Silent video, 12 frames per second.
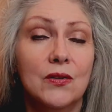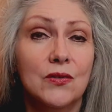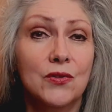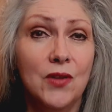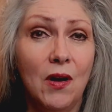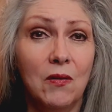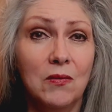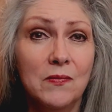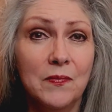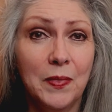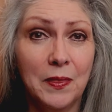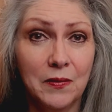So,
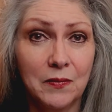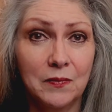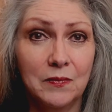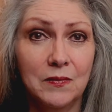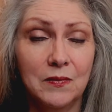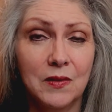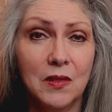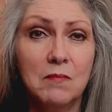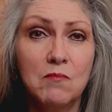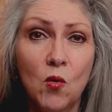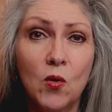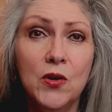the
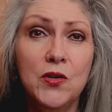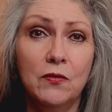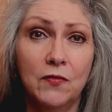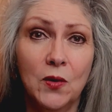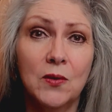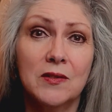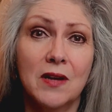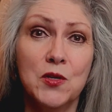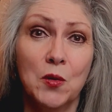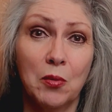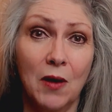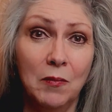more you focus on
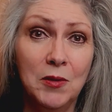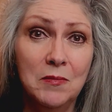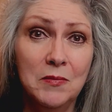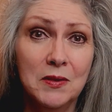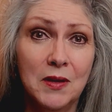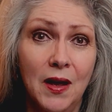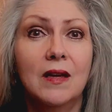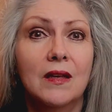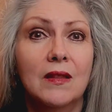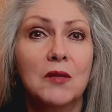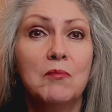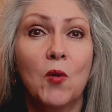your problems,
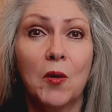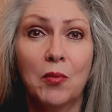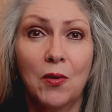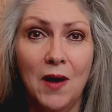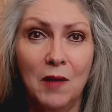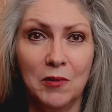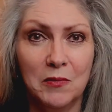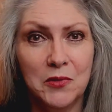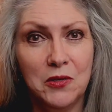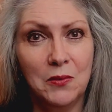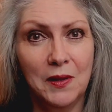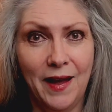the more
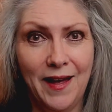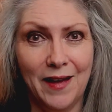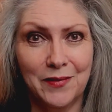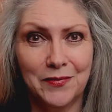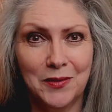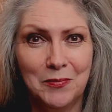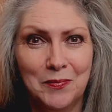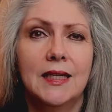problems you will have.